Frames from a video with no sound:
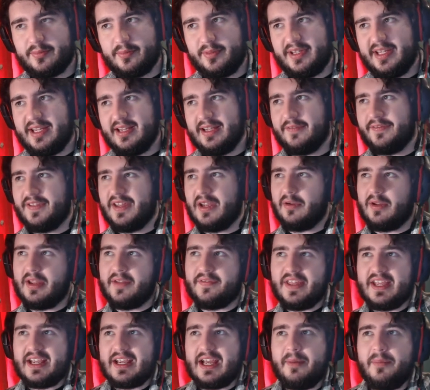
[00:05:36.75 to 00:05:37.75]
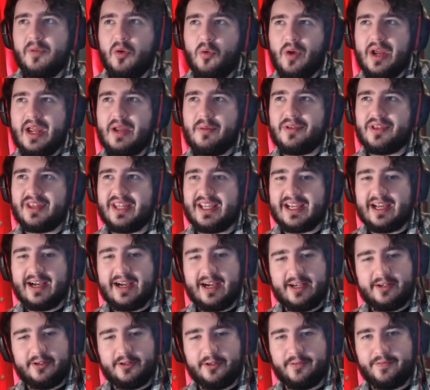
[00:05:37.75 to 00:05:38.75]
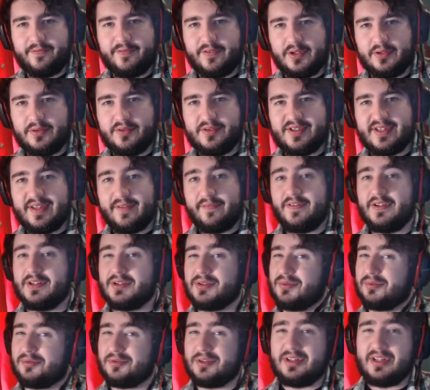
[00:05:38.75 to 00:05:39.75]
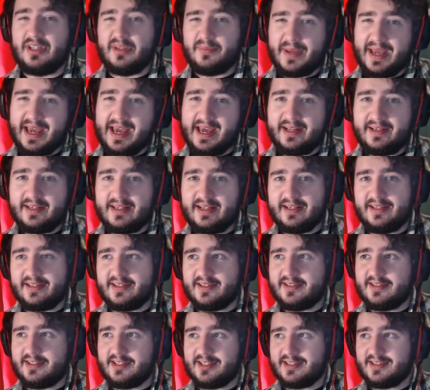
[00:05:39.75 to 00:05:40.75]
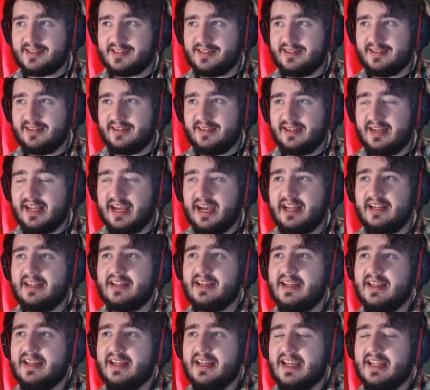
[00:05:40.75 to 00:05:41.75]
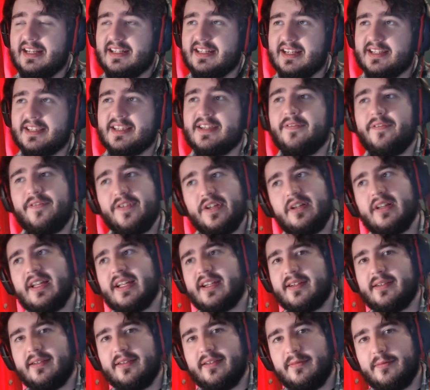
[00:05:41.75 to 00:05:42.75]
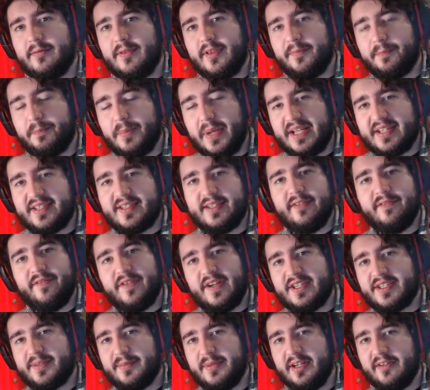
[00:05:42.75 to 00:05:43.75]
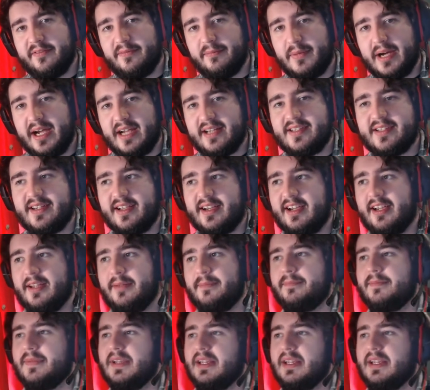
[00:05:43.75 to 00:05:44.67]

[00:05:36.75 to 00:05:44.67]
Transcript: When if they come away with like 100 views, that feels really bad, and it's just not. It doesn't feel like the best investment of my time.